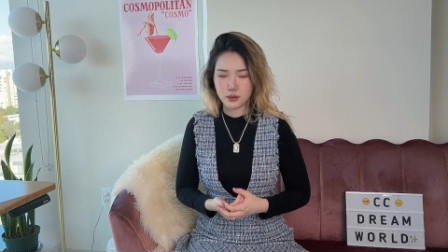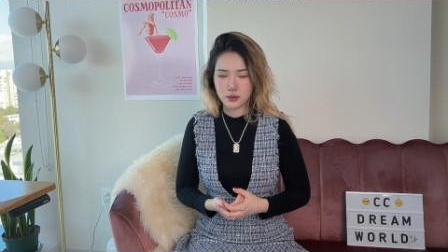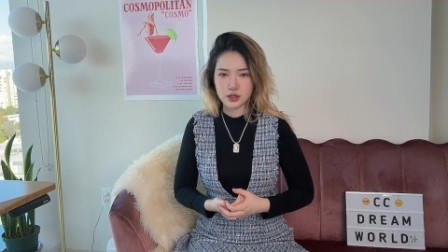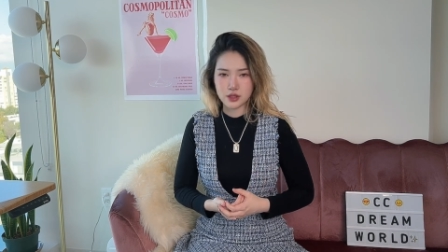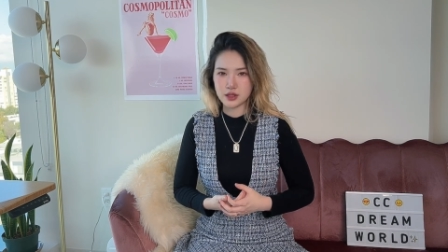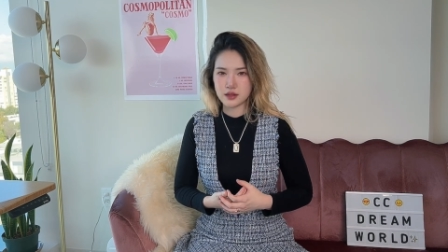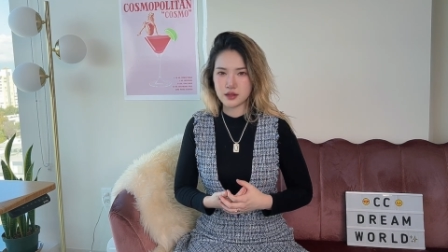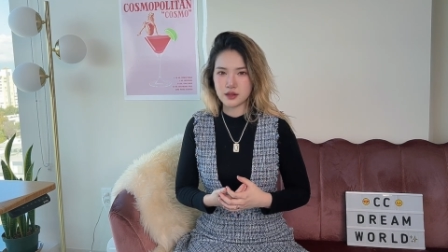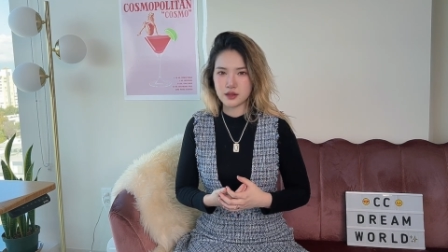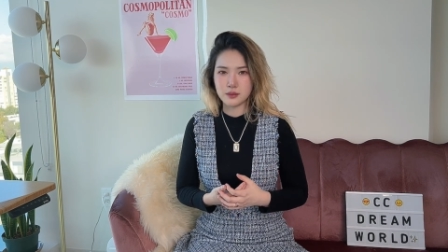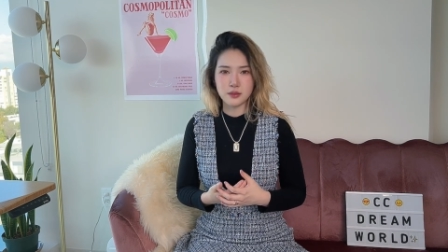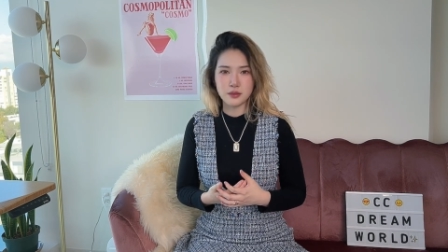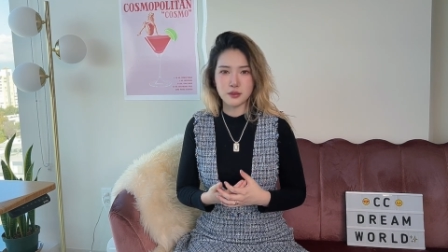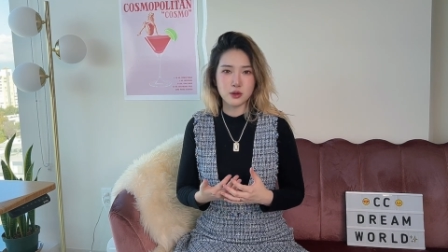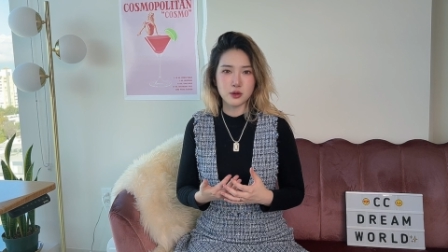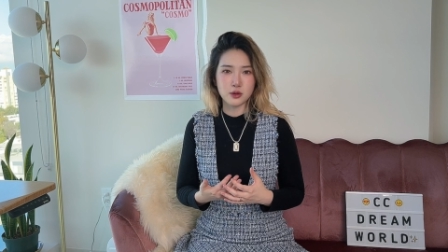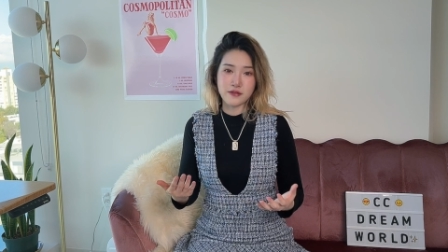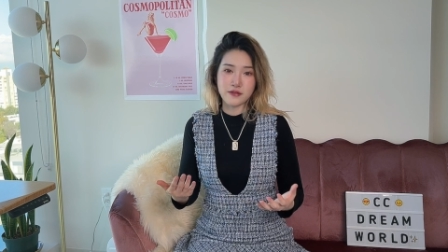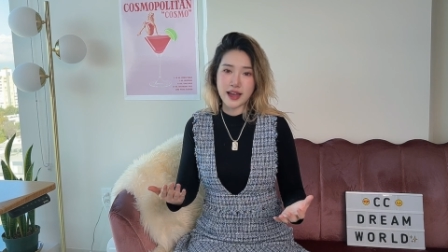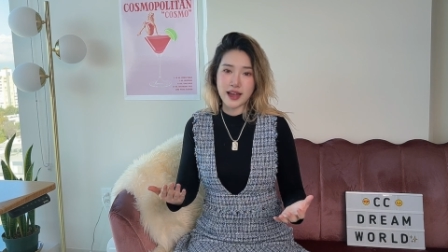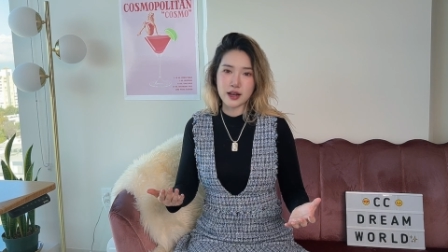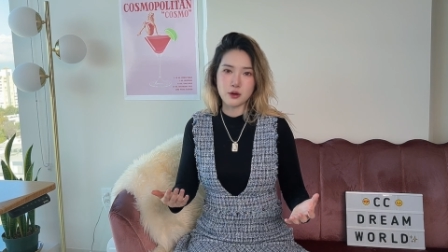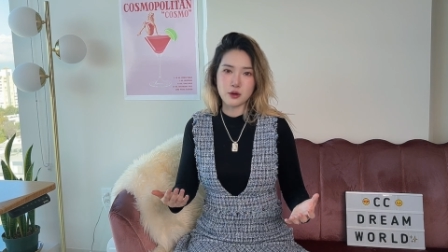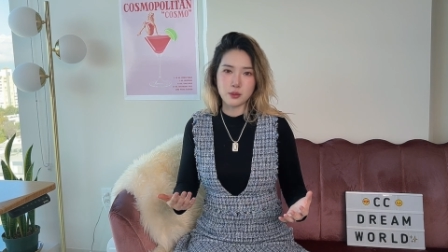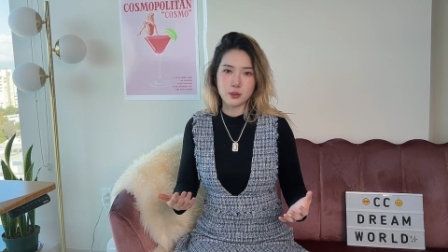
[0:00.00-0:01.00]
which is the
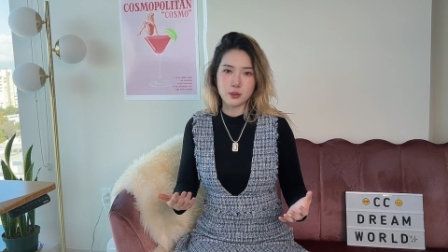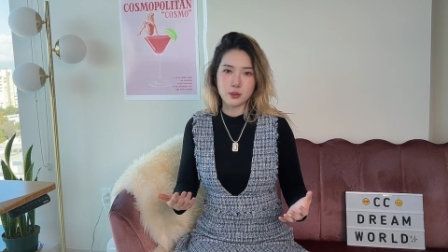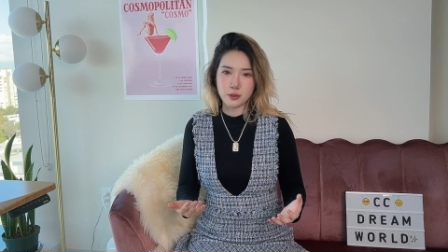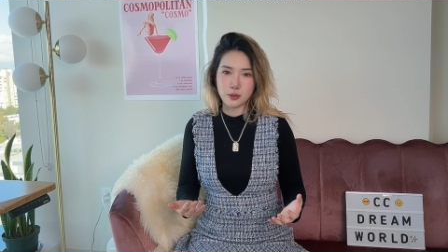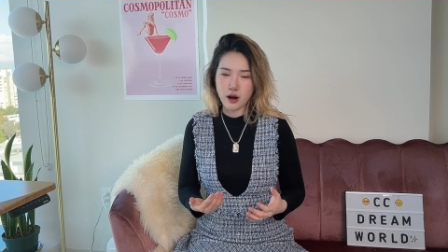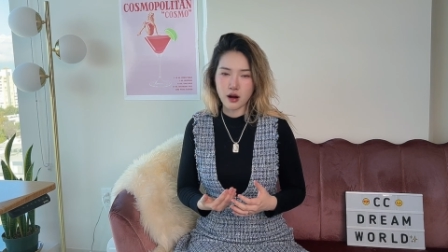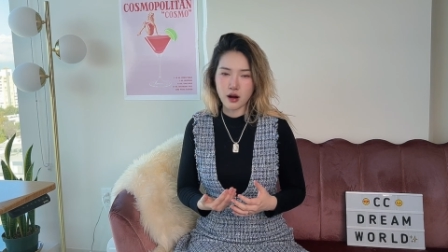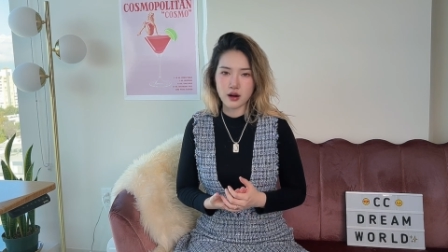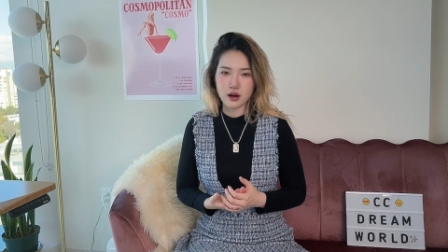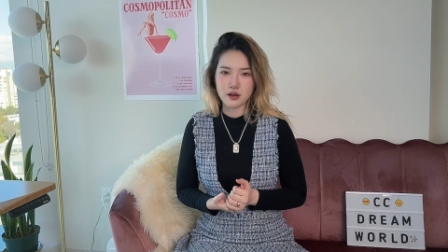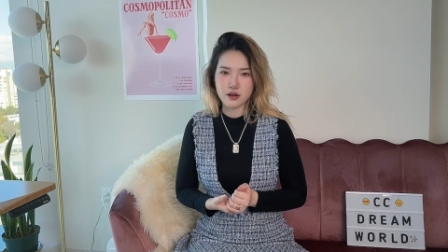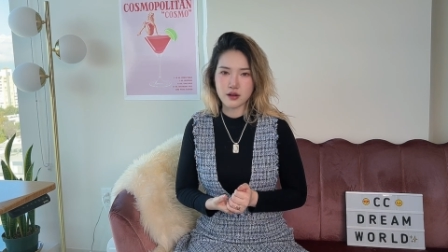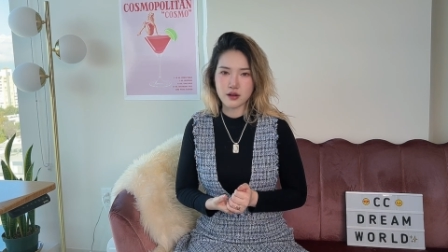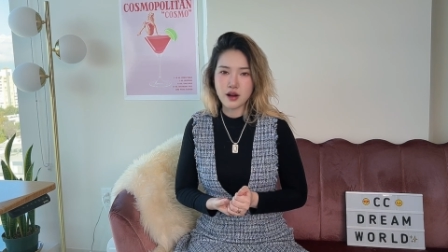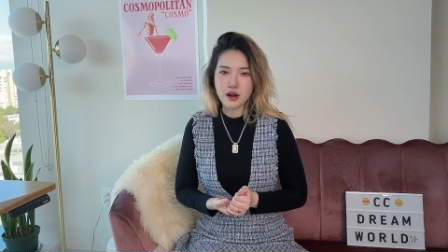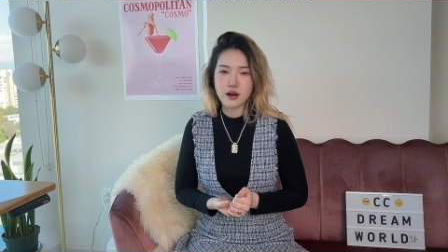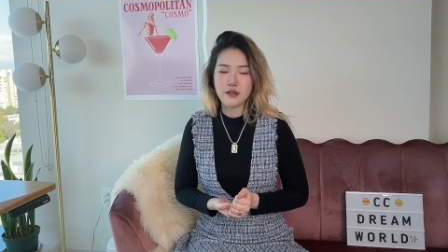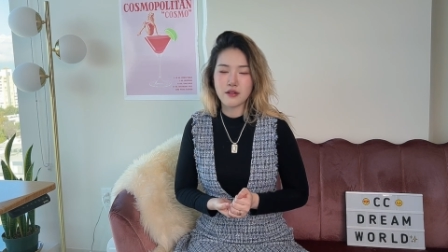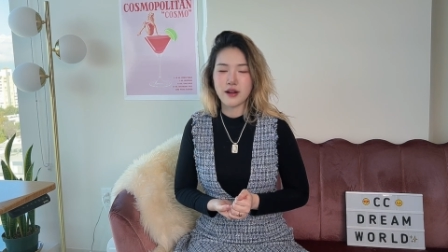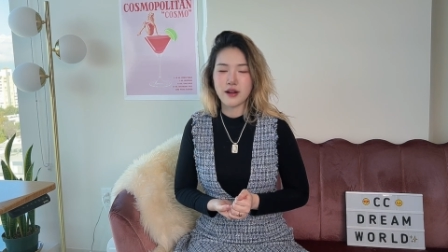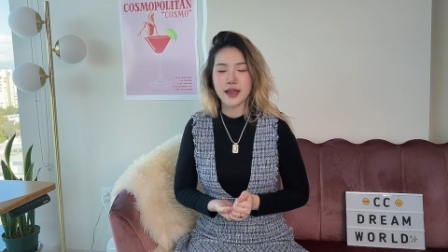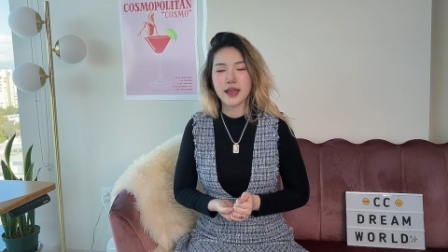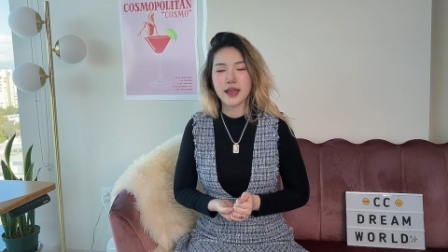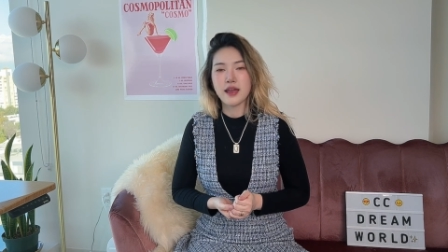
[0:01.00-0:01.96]
most valuable part, right?